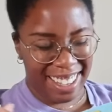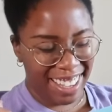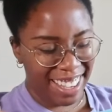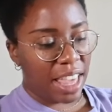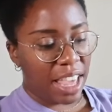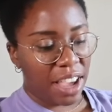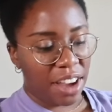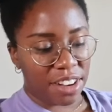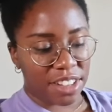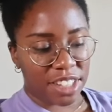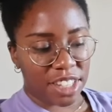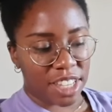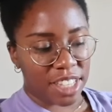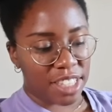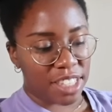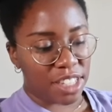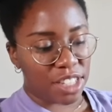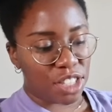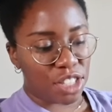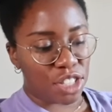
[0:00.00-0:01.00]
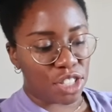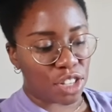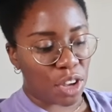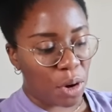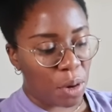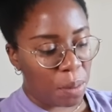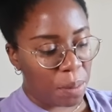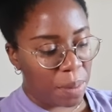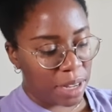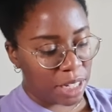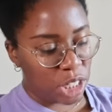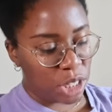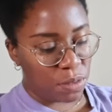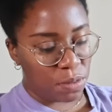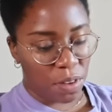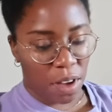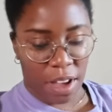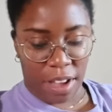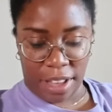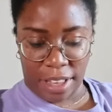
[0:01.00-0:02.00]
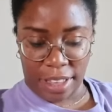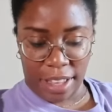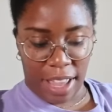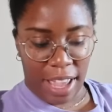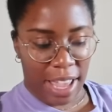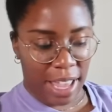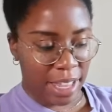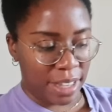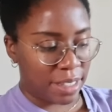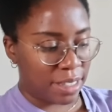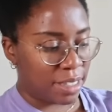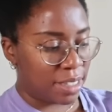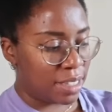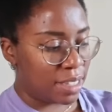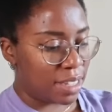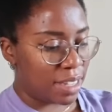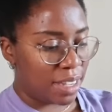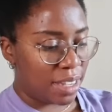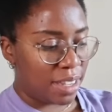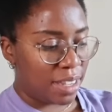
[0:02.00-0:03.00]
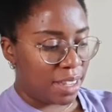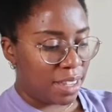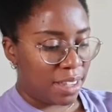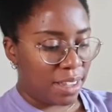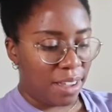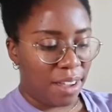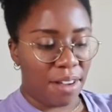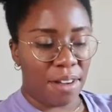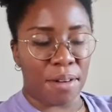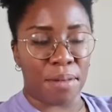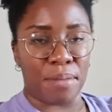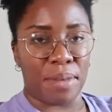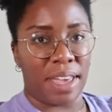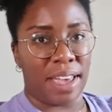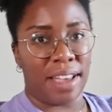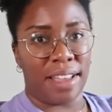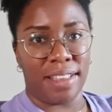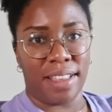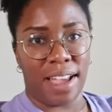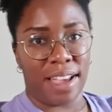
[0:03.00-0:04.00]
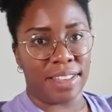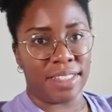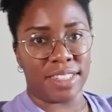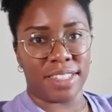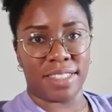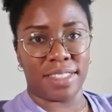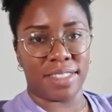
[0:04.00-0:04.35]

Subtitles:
They are just so much fun, and oh man, I